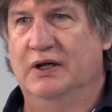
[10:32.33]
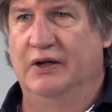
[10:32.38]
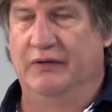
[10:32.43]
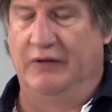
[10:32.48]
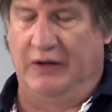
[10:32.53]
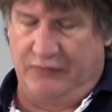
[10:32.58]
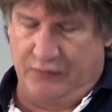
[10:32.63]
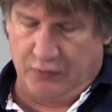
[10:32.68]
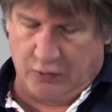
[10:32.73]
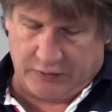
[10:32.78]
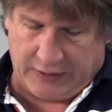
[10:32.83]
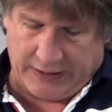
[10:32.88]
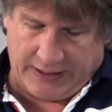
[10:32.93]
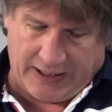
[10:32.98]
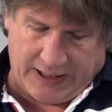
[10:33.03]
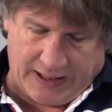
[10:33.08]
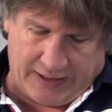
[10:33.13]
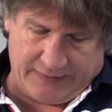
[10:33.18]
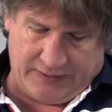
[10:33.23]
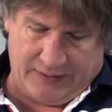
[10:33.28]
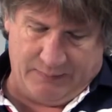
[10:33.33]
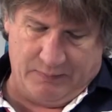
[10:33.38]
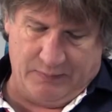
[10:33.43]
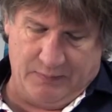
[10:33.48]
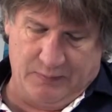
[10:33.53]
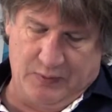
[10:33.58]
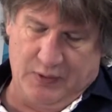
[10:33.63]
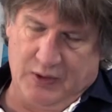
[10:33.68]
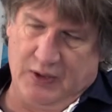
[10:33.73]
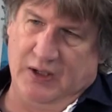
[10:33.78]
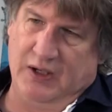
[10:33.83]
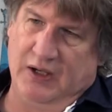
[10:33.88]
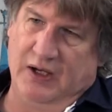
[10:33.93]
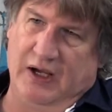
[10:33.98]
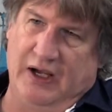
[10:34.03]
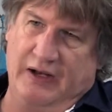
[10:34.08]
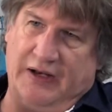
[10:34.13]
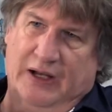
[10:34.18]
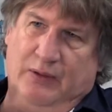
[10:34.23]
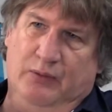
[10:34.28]
They thought they had him,
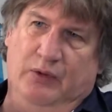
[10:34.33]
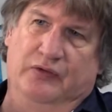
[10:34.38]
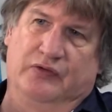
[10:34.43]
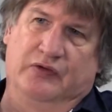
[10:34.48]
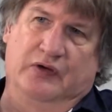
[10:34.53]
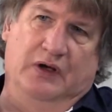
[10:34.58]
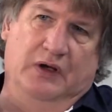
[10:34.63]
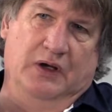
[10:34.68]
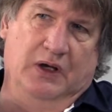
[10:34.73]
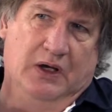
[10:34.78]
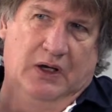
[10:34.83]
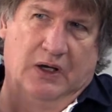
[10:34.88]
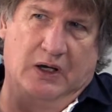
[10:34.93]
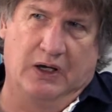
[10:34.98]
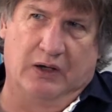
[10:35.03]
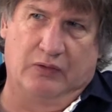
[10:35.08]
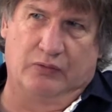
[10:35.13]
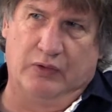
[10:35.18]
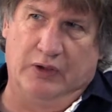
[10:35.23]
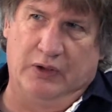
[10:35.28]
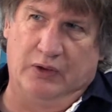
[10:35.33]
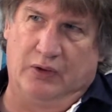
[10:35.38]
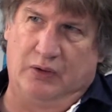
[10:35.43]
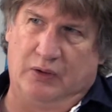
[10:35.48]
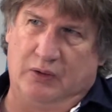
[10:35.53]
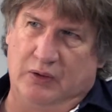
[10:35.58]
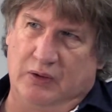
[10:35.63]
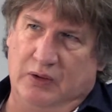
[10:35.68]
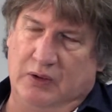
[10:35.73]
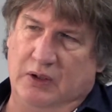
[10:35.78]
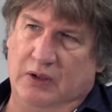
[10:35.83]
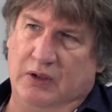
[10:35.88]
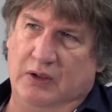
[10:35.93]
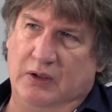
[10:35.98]
and there was a real